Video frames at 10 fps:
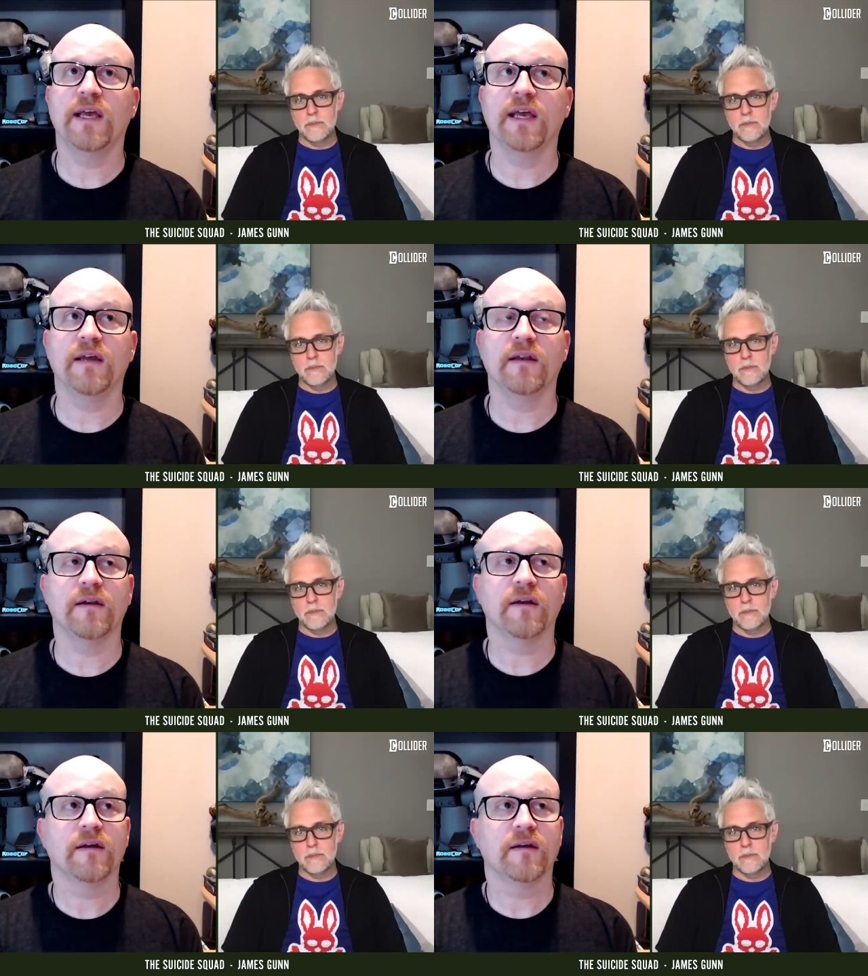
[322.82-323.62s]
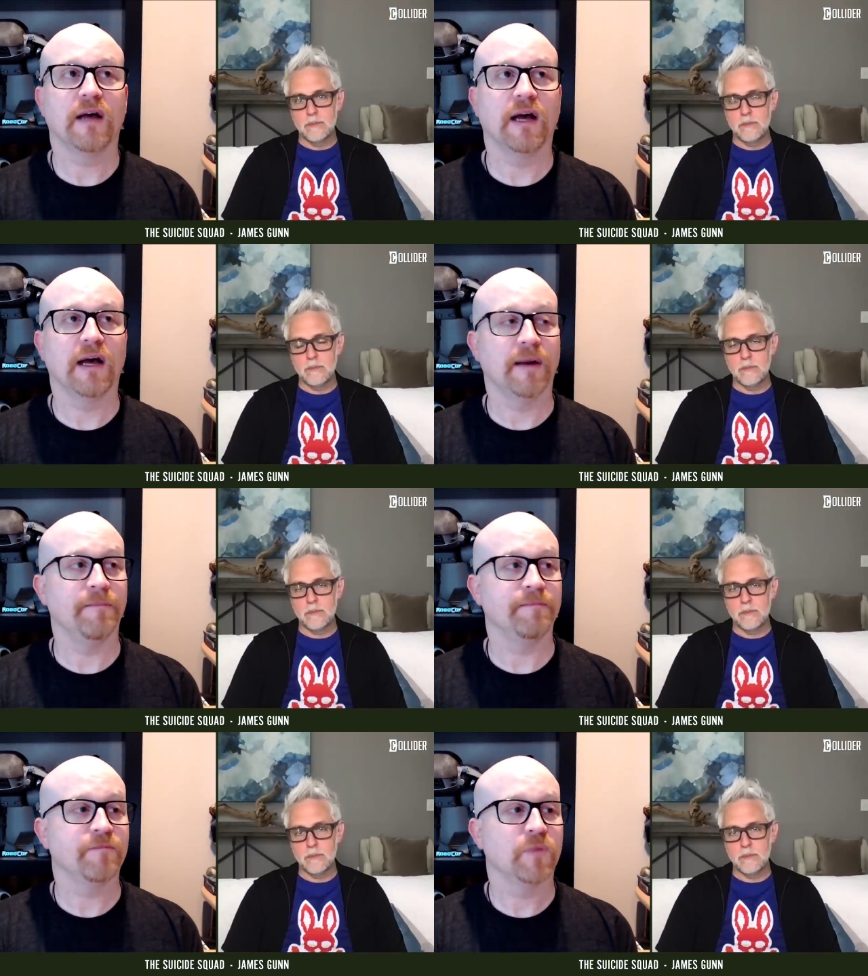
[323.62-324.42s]
Speaker 1: in
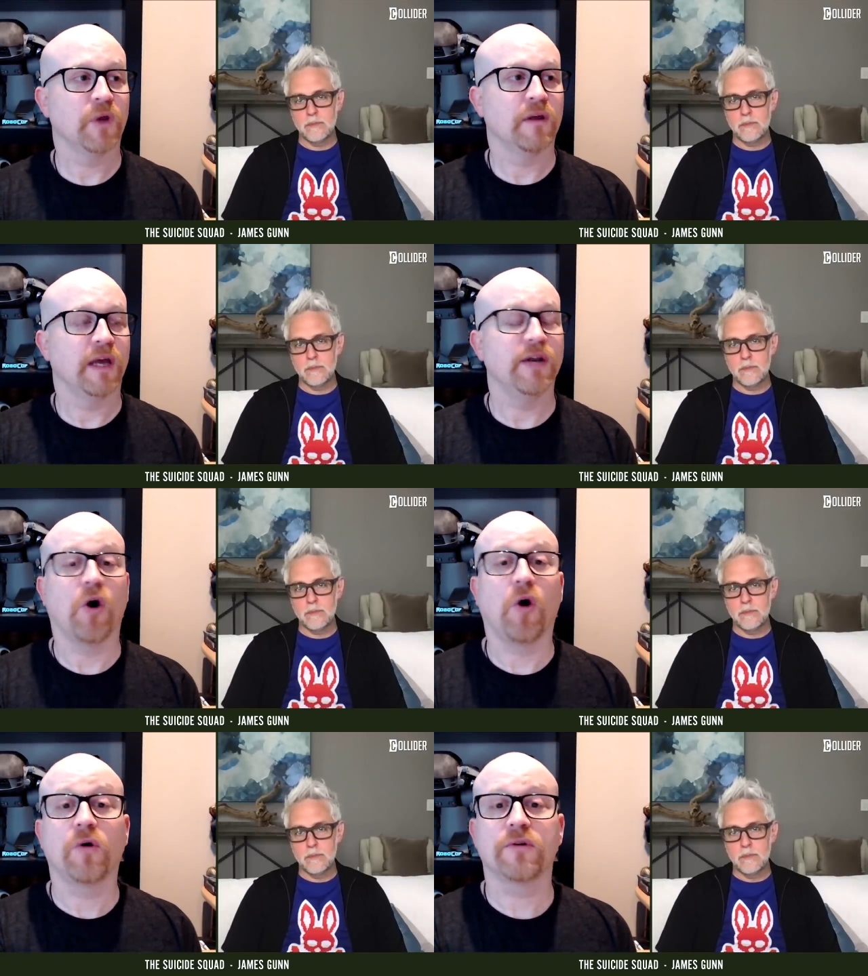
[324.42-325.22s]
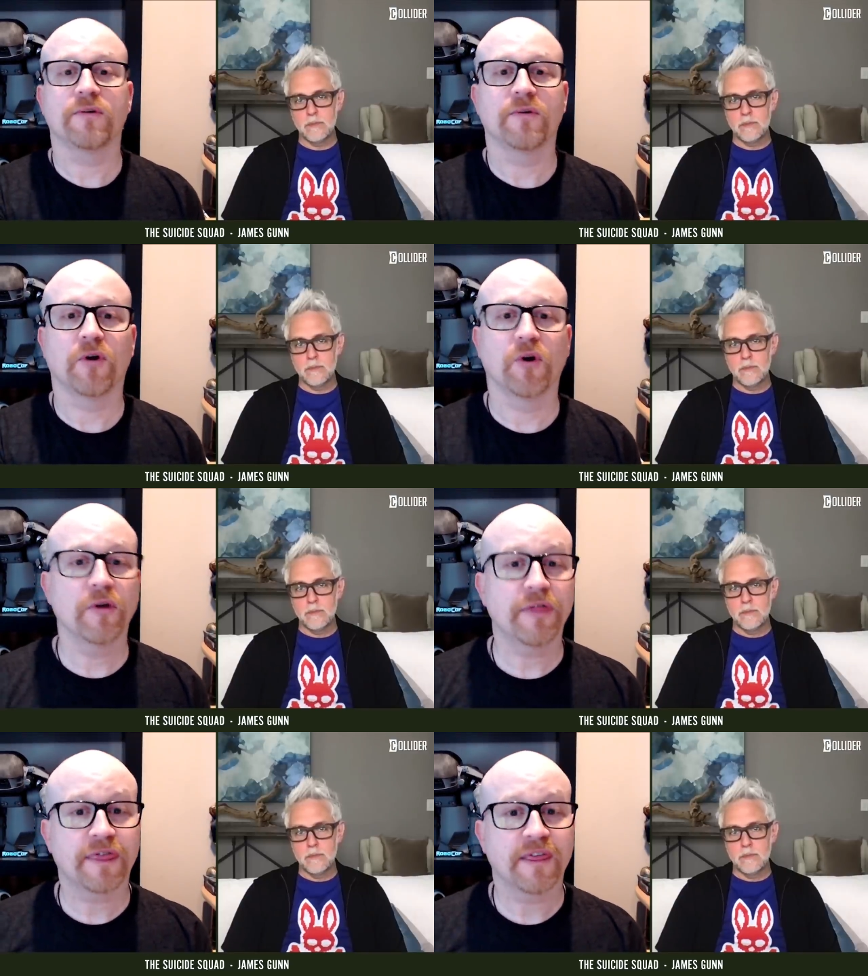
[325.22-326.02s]
um, an alt
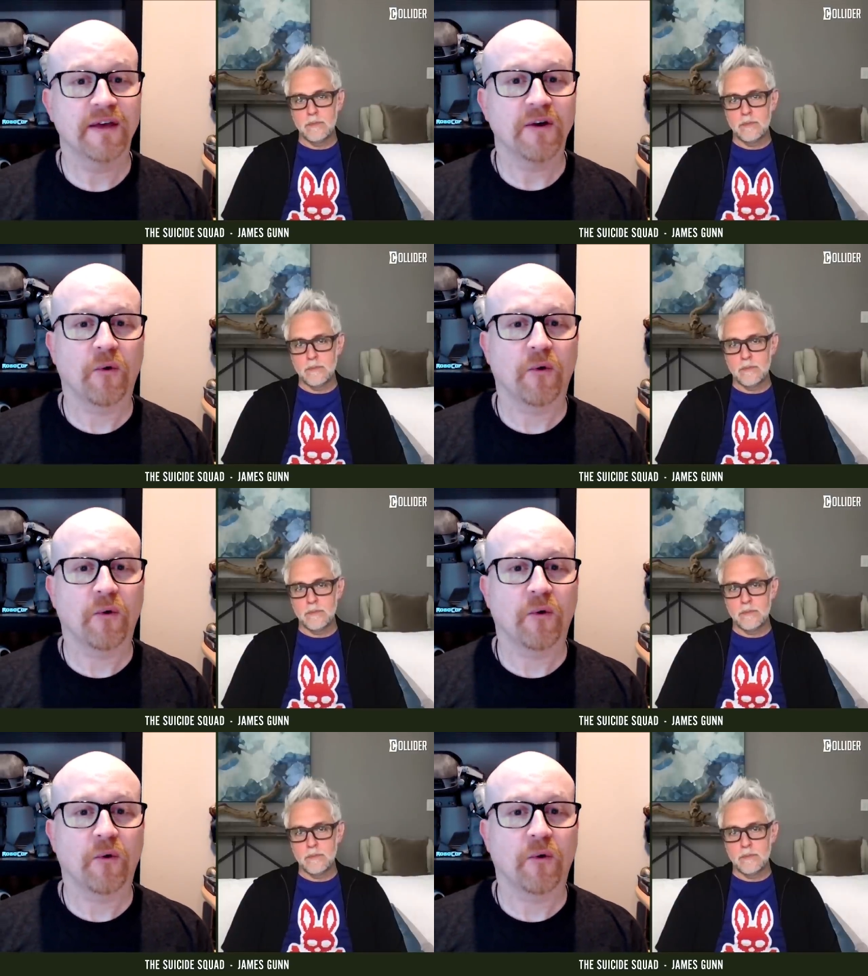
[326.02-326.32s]
Earth